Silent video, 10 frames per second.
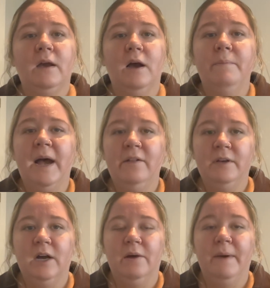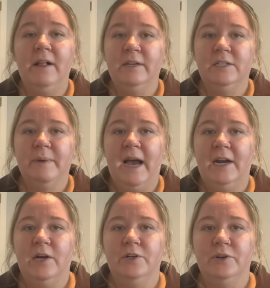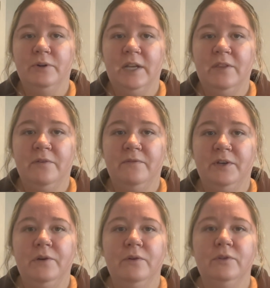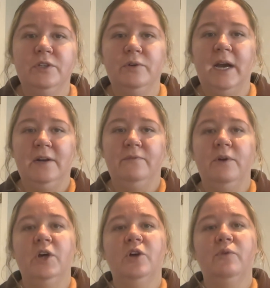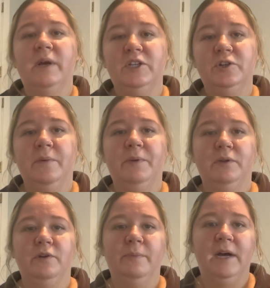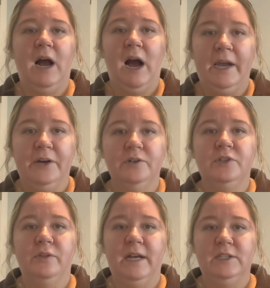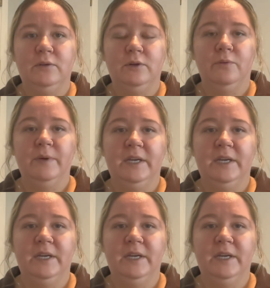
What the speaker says: a balance pad underneath of you to kind of raise you up a little bit higher, so that's a little bit